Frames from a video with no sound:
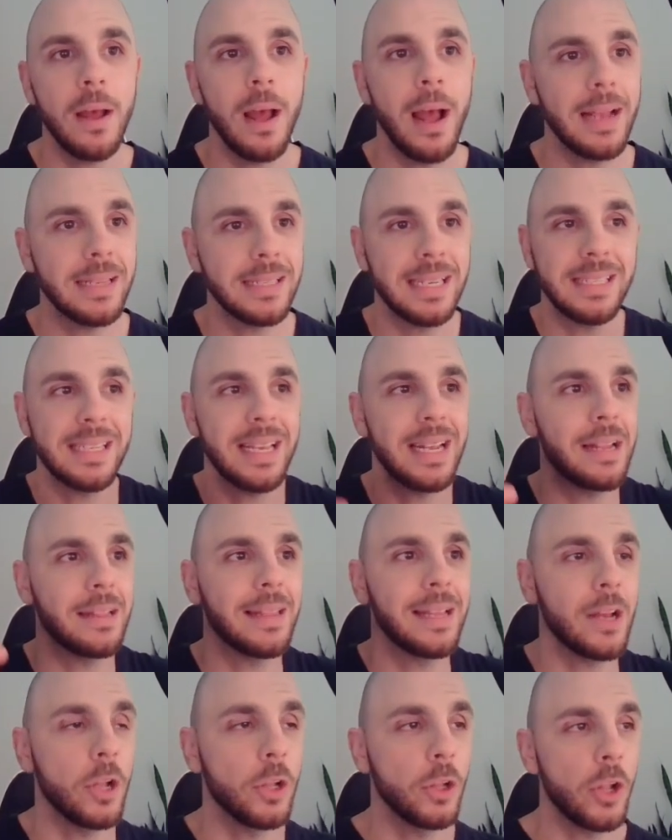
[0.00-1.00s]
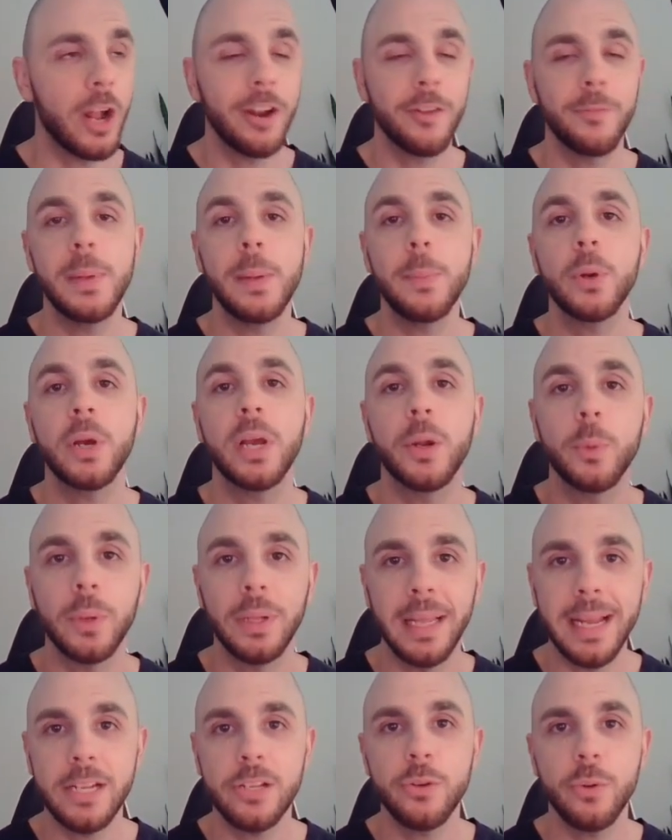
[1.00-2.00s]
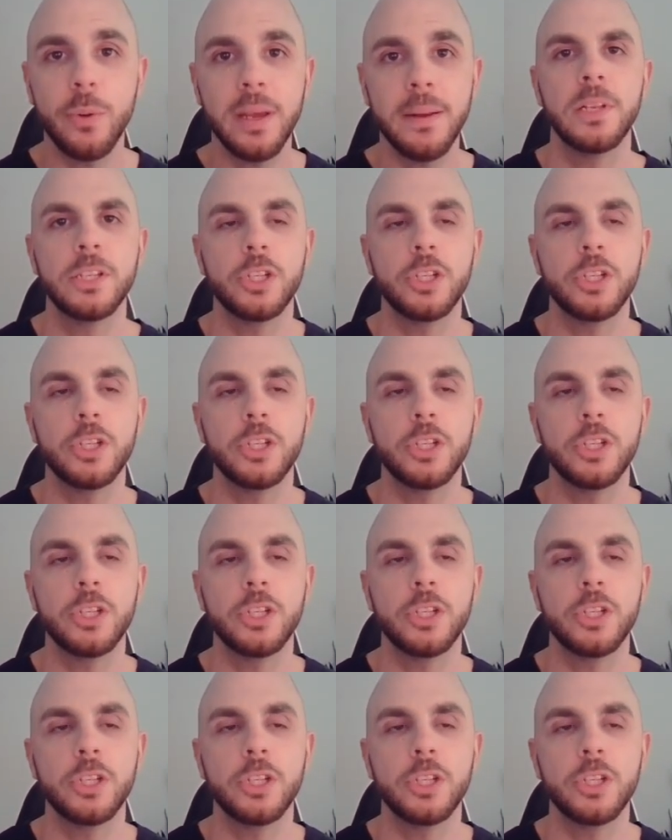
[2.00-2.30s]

As I said, I think a lot of people can relate to it.